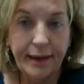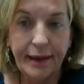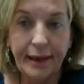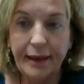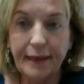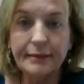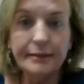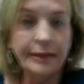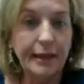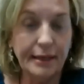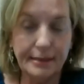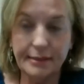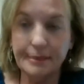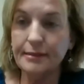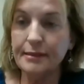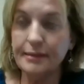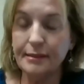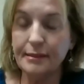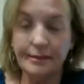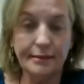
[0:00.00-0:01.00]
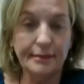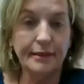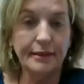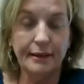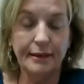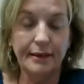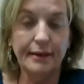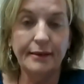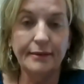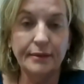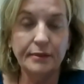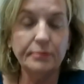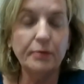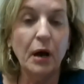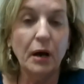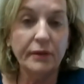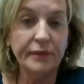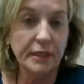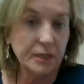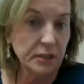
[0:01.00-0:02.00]
had less
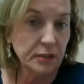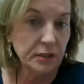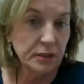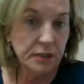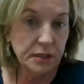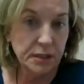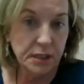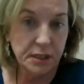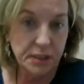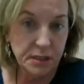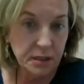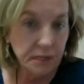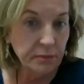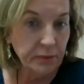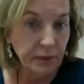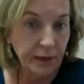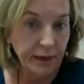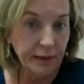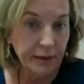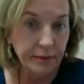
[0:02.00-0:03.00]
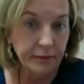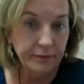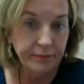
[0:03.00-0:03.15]
small vessel disease of the brain.